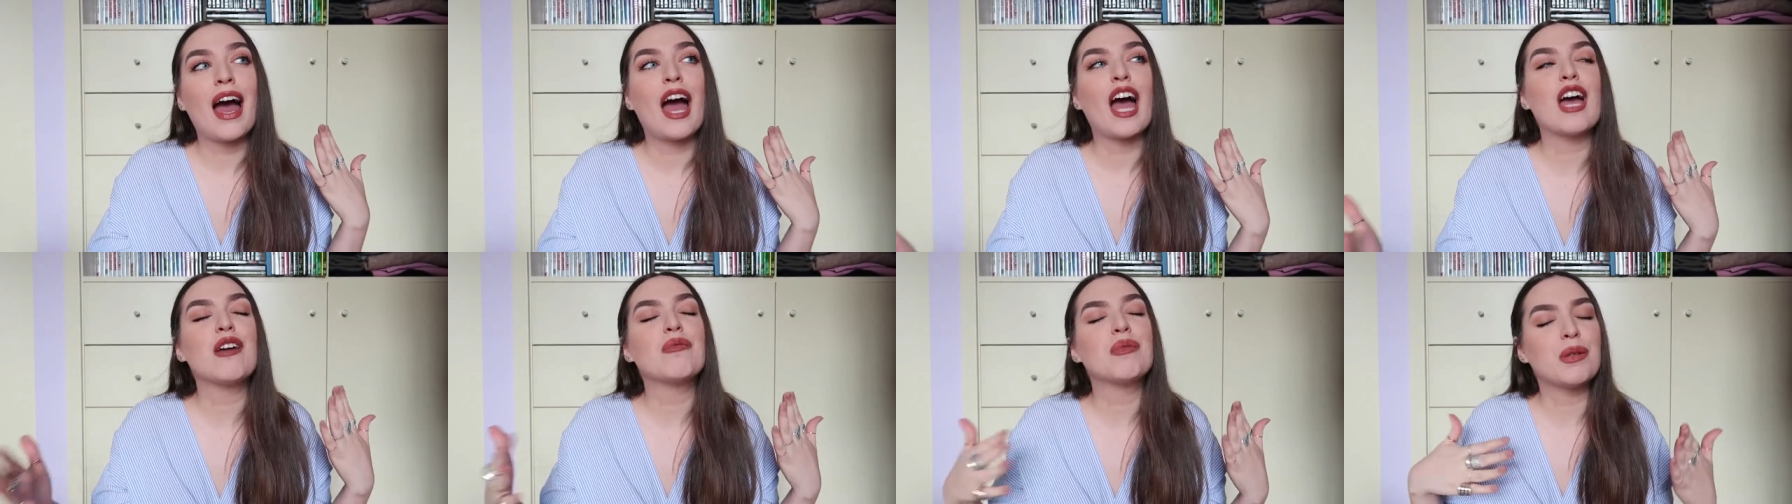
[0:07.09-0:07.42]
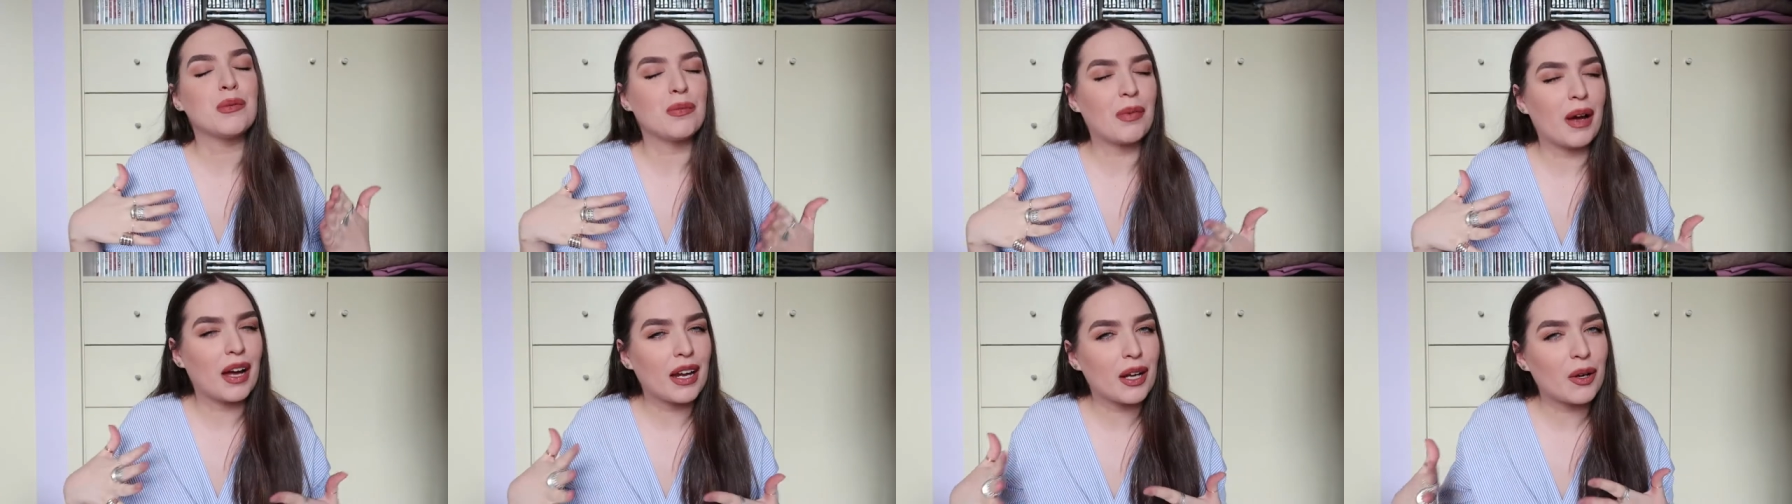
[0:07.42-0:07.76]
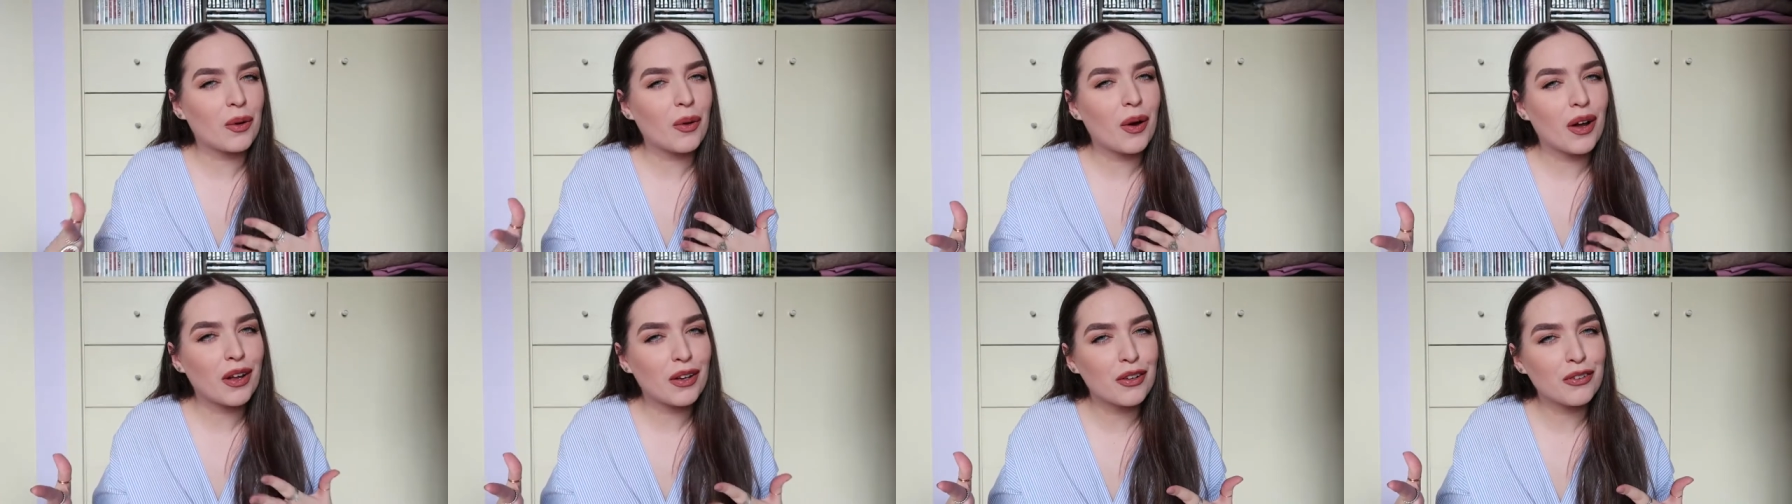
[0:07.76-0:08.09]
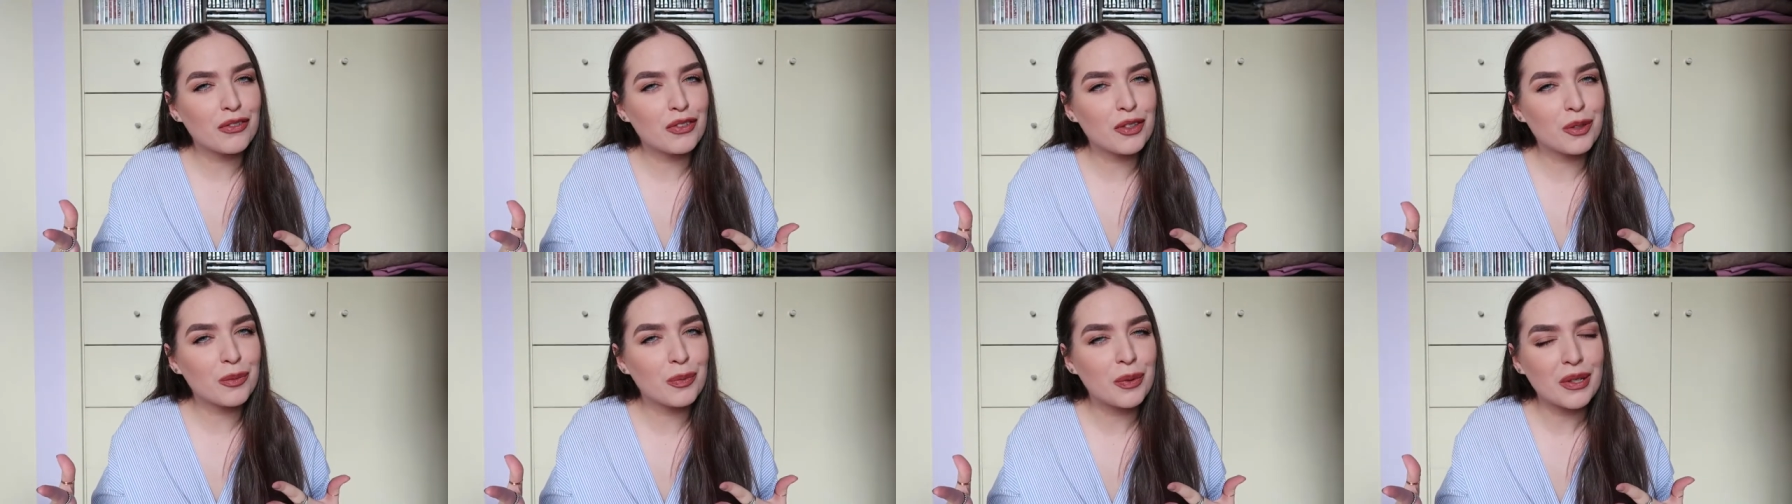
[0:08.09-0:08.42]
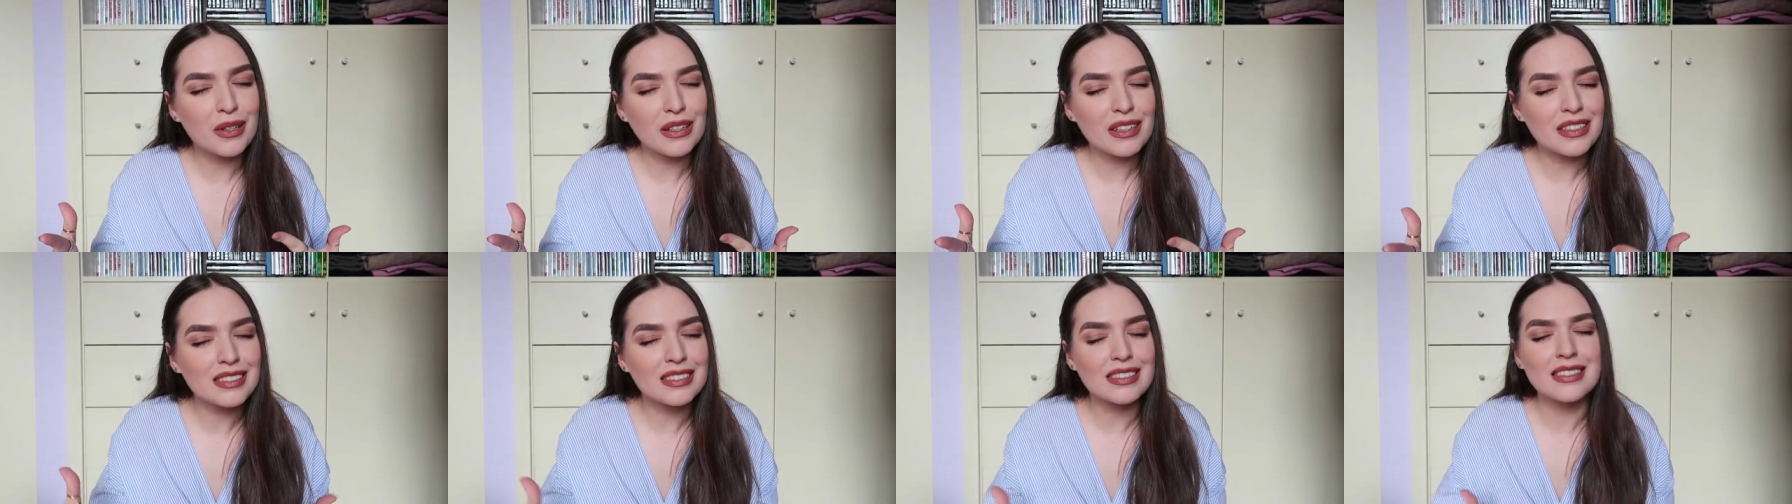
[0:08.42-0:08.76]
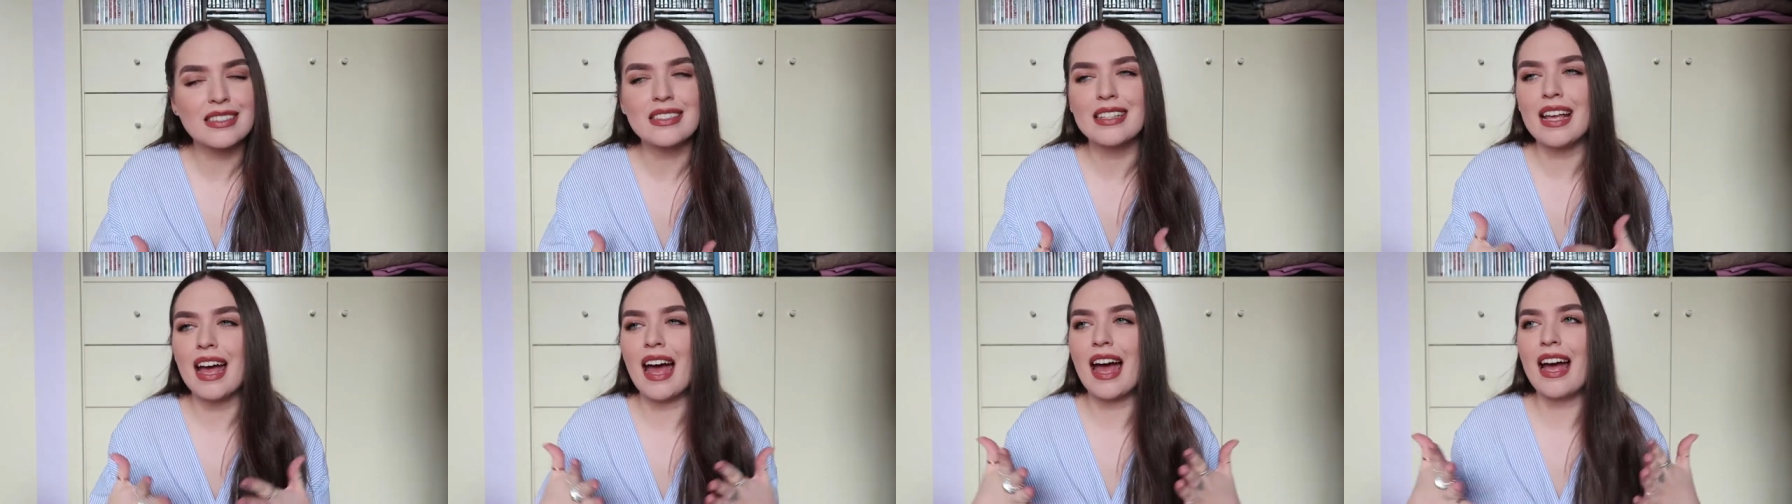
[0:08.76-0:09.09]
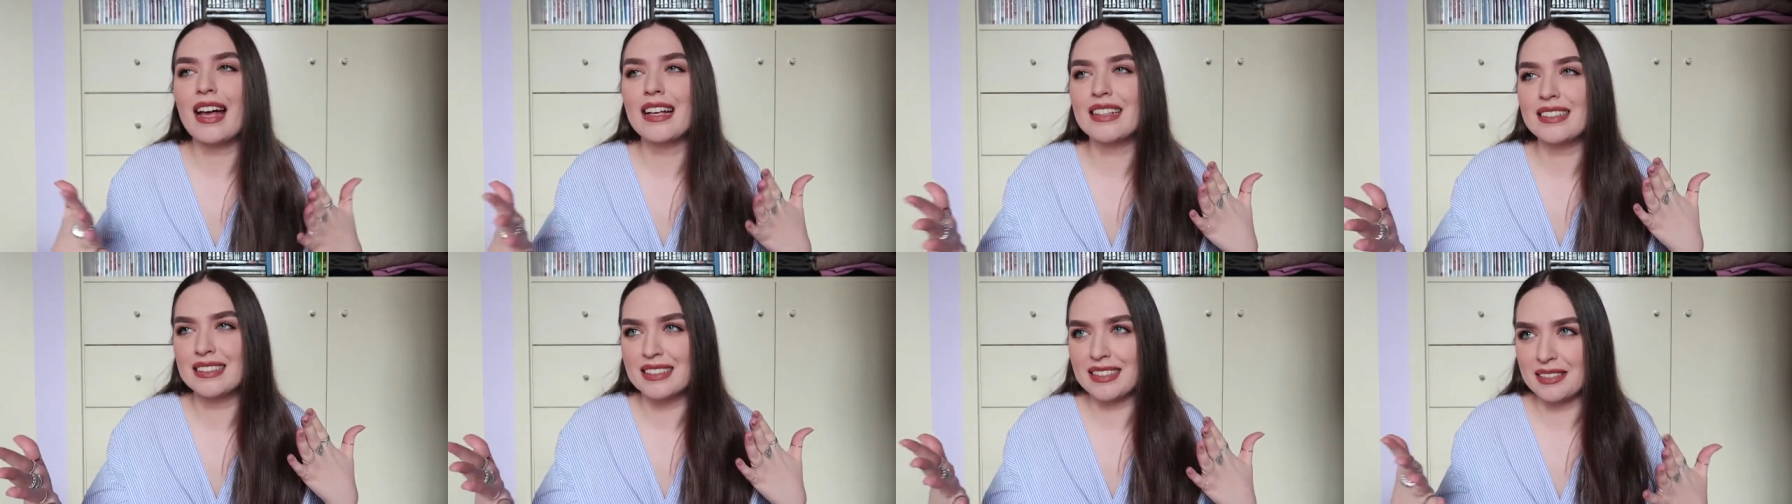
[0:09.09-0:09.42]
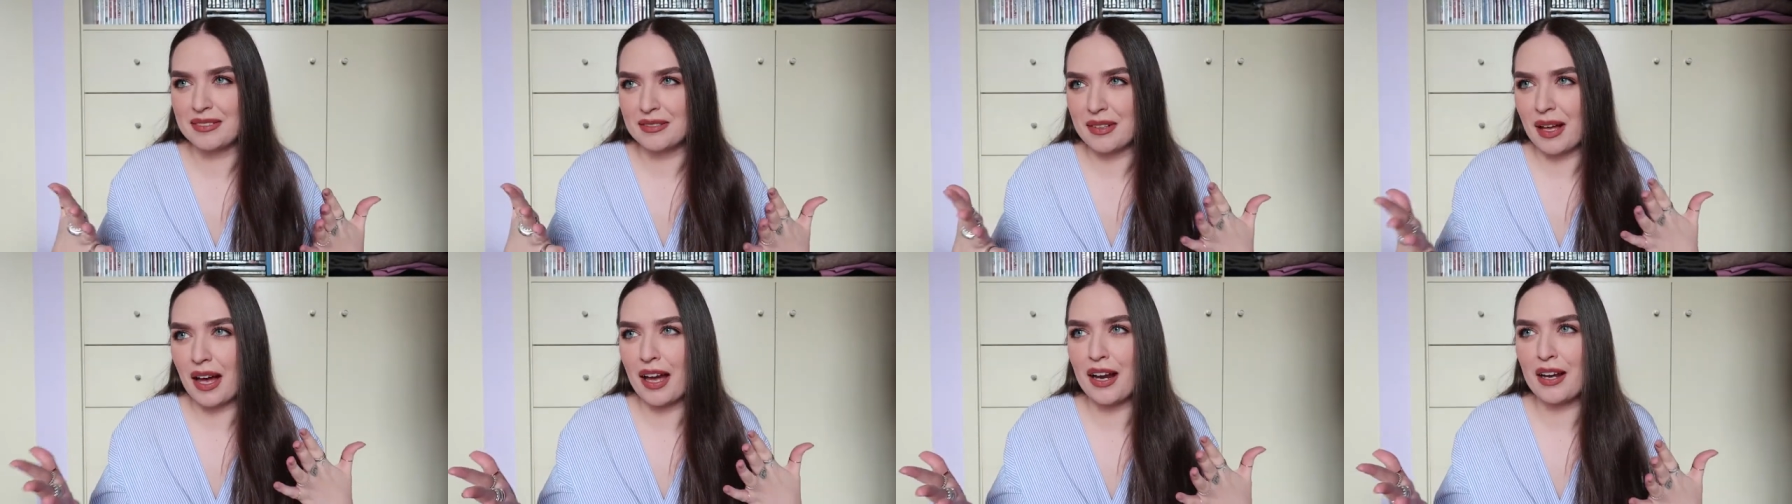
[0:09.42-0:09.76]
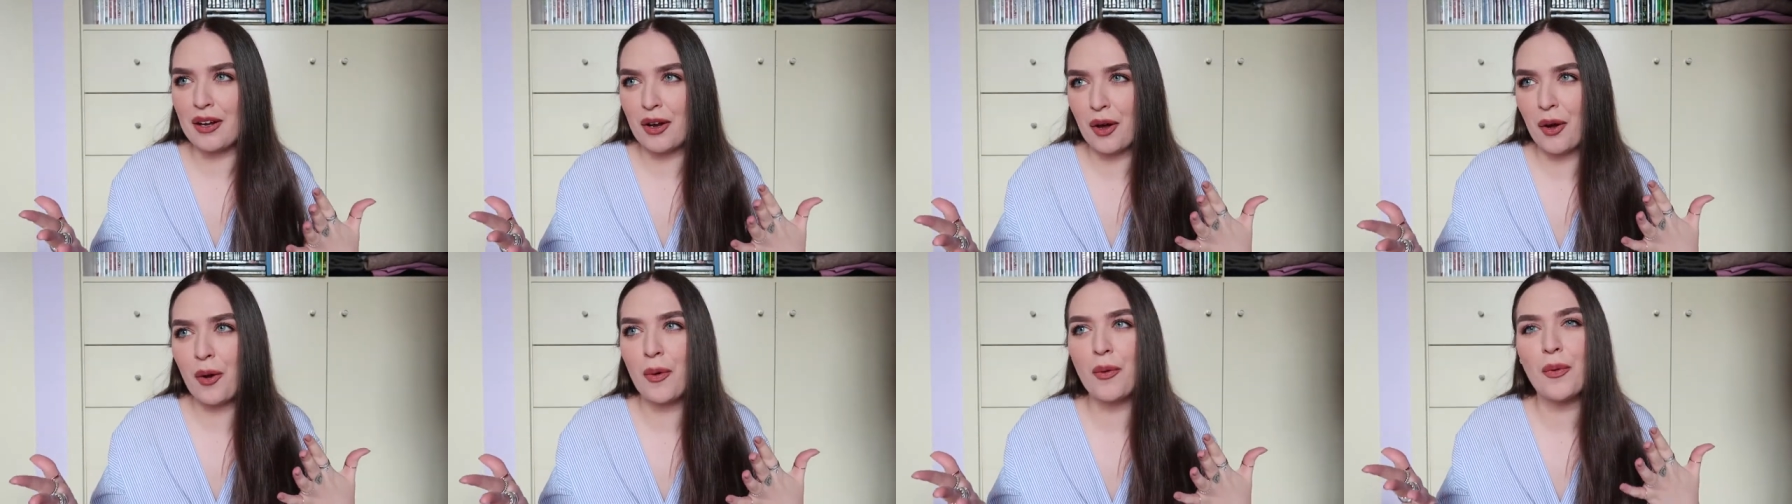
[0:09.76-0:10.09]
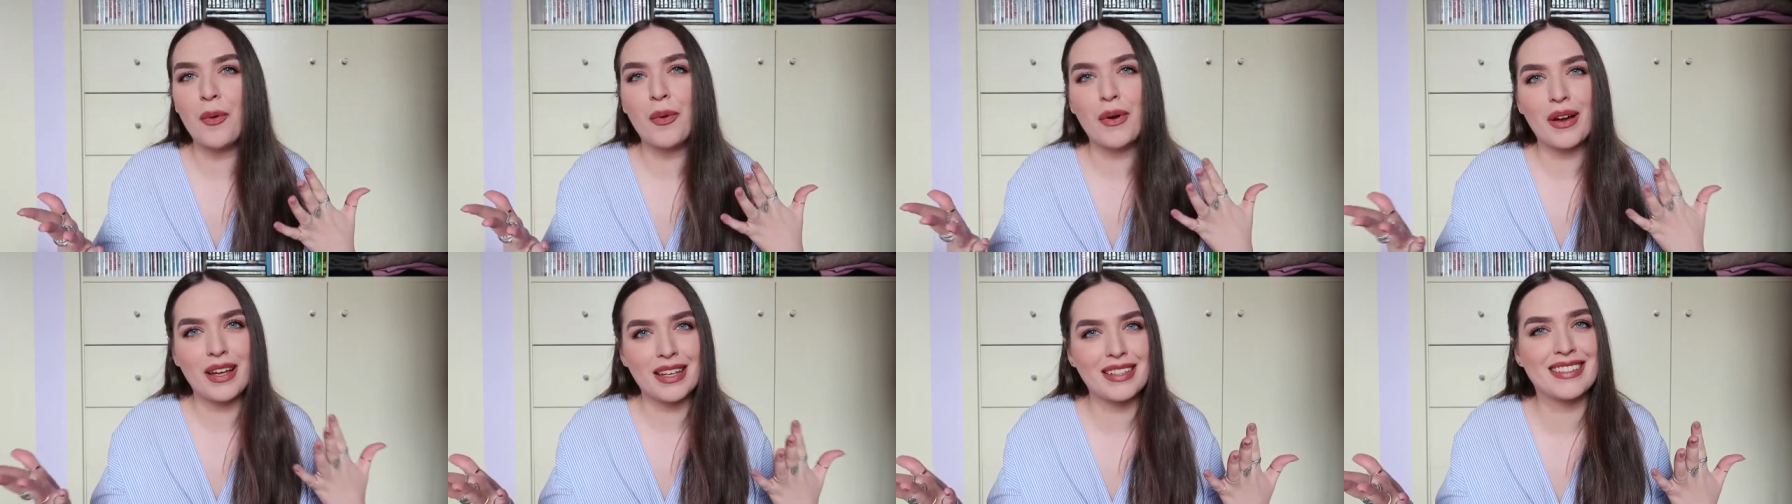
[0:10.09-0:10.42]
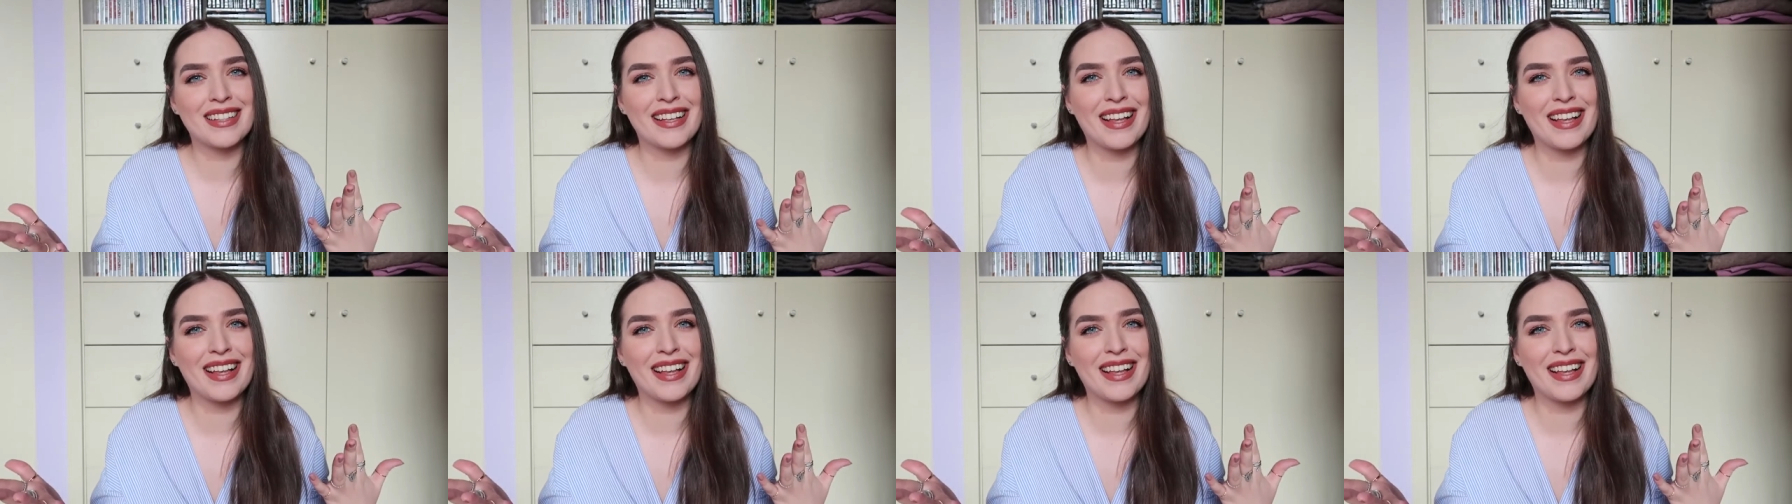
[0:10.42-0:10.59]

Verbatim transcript: I've been buying quite a few books, as I know is